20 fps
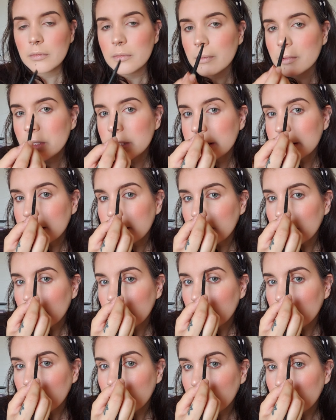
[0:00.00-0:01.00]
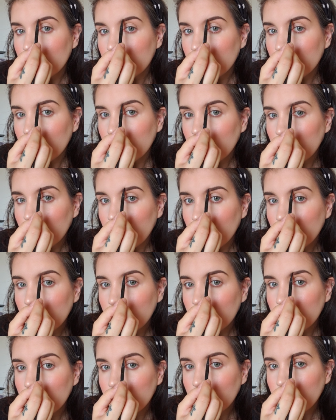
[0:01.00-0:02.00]
I'm just going to add a
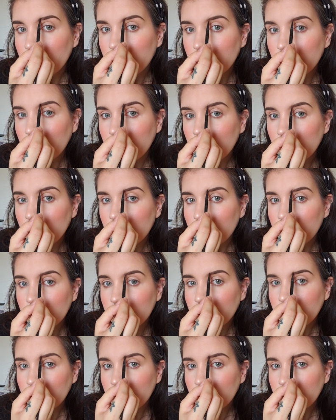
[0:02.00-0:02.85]
little bit of